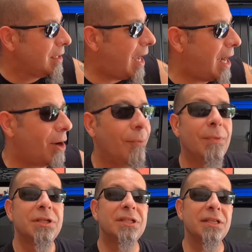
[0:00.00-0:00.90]
Now,
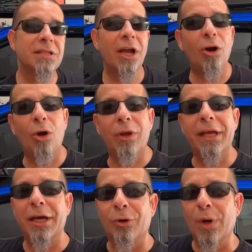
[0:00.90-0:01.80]
since they're
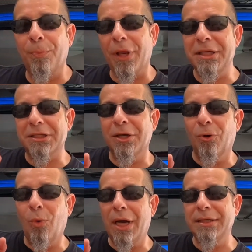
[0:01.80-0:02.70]
only going to replace
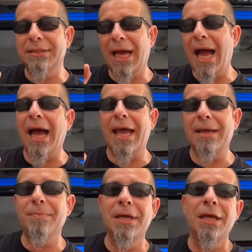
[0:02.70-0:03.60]
it one
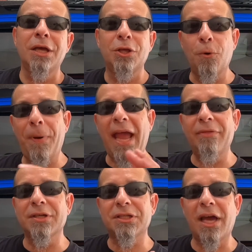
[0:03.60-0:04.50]
time, you
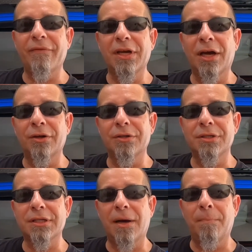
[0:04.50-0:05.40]
pay the seven hundred
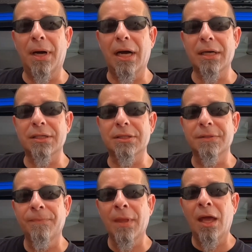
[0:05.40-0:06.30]
and some
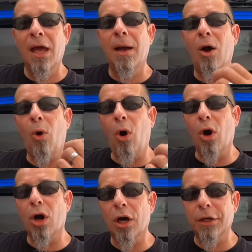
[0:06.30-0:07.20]
bucks,
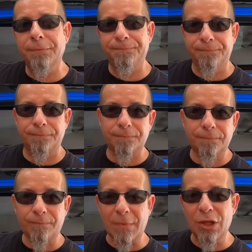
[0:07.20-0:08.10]
or
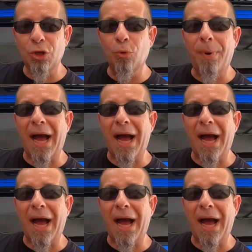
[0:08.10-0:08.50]
you